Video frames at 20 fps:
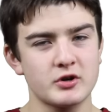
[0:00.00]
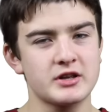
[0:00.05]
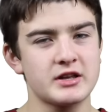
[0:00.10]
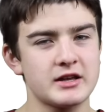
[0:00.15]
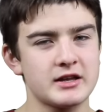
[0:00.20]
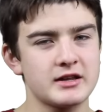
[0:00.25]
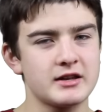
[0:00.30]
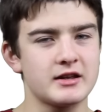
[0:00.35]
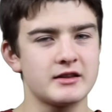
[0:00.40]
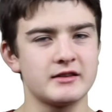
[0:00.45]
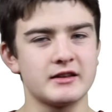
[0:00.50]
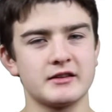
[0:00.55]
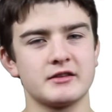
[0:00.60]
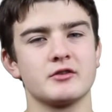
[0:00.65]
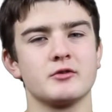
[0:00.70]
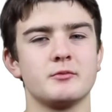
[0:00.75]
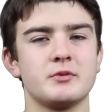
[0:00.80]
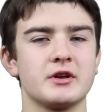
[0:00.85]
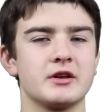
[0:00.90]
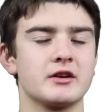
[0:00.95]
putting in, and
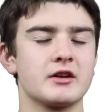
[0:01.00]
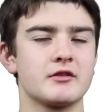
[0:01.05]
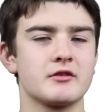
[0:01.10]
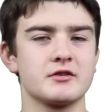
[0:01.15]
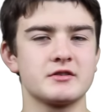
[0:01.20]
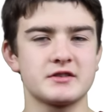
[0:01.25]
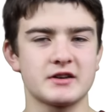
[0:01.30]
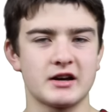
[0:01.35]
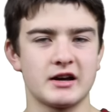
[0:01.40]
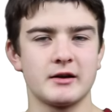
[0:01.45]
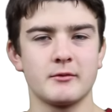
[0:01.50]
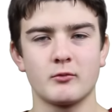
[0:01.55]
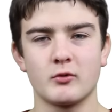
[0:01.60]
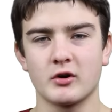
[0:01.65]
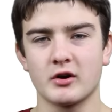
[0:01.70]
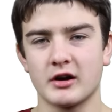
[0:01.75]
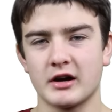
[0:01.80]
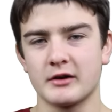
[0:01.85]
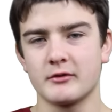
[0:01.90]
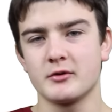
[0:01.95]
then there'd be another
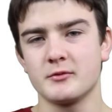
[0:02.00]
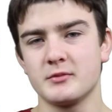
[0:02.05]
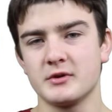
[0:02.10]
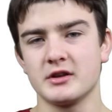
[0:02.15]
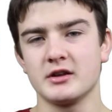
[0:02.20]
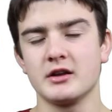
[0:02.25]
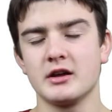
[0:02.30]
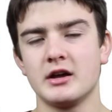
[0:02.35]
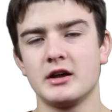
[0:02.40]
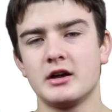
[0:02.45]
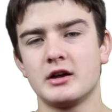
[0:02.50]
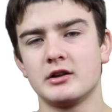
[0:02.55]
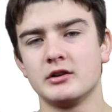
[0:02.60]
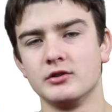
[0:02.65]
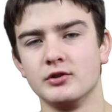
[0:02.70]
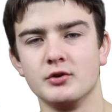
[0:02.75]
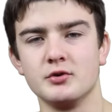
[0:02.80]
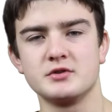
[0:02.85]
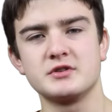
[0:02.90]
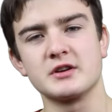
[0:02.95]
time where I would be
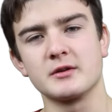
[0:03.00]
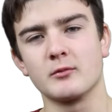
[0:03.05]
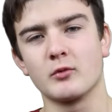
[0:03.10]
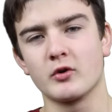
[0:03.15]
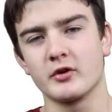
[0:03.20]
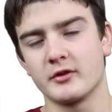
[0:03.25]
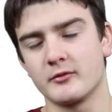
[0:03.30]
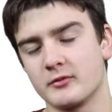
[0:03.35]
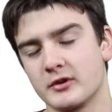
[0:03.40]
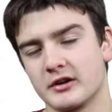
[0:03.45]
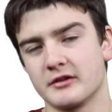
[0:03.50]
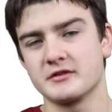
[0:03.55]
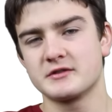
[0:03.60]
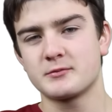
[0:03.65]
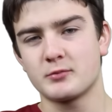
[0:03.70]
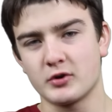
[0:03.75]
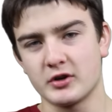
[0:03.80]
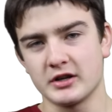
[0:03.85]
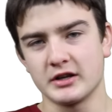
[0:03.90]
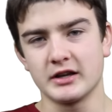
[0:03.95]
losing more than what I
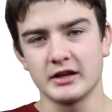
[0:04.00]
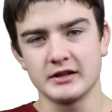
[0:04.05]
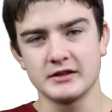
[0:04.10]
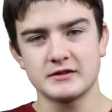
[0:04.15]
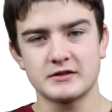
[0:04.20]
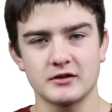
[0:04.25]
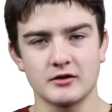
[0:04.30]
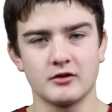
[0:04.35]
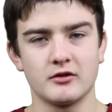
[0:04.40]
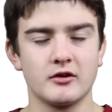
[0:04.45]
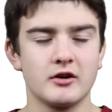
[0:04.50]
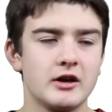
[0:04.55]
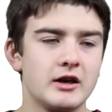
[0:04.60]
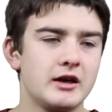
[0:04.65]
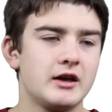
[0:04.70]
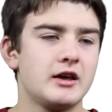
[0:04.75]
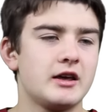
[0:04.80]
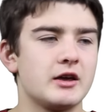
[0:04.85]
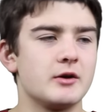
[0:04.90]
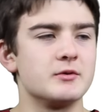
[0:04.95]
was putting in. So
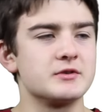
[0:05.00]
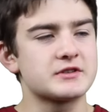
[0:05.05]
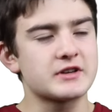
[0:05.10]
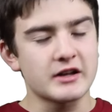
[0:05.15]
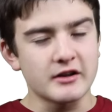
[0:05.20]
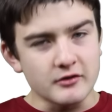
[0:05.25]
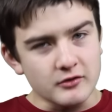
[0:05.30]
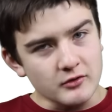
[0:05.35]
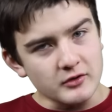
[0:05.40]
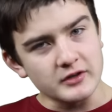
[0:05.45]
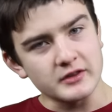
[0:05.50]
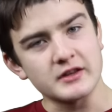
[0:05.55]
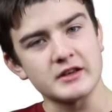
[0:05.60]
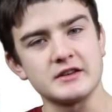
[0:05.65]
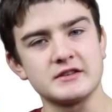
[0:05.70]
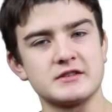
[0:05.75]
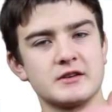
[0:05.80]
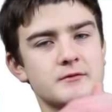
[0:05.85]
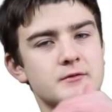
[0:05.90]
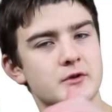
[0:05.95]
it was kind of doing
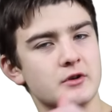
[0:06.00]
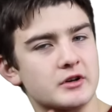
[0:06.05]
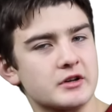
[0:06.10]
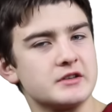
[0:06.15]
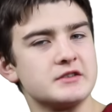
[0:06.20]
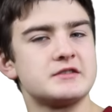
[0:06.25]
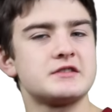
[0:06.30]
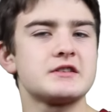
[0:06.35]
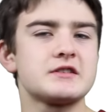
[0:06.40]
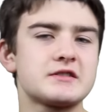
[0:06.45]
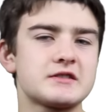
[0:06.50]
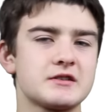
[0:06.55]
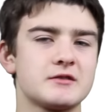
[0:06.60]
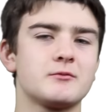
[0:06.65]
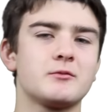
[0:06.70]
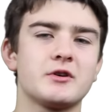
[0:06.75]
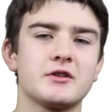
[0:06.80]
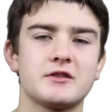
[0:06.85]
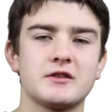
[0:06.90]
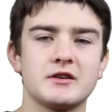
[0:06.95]
this. If you're
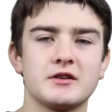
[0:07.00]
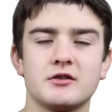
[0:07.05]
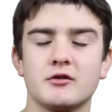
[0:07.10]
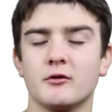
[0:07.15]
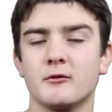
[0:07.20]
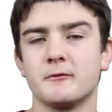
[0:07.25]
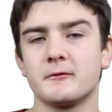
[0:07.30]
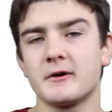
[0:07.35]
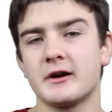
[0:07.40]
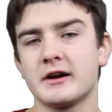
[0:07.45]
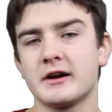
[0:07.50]
consistent with it, you'll